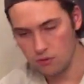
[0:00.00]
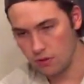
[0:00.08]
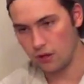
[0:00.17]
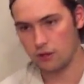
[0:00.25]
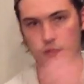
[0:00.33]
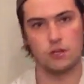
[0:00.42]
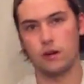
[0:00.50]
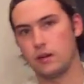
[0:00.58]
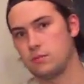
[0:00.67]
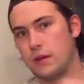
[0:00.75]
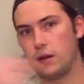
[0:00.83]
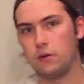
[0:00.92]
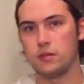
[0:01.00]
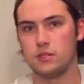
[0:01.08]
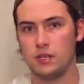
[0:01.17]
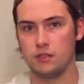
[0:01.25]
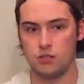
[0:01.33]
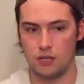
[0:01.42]
knock their targets
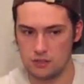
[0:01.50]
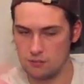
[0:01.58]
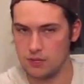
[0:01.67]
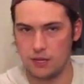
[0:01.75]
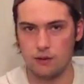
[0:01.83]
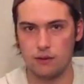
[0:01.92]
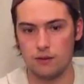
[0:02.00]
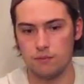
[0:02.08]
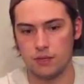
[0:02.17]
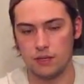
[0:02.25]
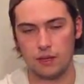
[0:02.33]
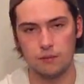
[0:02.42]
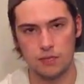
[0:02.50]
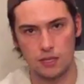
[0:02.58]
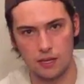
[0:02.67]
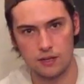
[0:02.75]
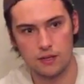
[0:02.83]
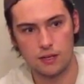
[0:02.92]
backwards and chase them down and being able to
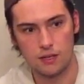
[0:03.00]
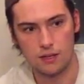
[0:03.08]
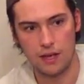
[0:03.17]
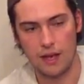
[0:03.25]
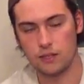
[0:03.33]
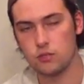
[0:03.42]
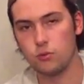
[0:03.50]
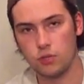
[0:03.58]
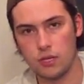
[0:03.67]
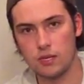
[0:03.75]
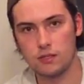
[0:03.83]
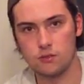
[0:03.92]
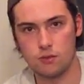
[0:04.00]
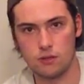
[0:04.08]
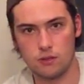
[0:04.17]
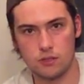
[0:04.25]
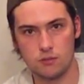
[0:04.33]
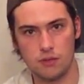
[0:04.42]
get actual kills with
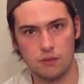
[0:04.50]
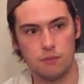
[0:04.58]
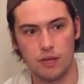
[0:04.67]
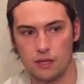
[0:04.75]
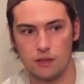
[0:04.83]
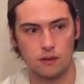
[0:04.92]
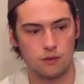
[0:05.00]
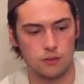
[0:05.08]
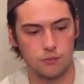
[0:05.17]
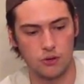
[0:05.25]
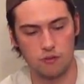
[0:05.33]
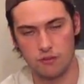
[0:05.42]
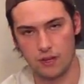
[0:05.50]
their ultimate, making their ult more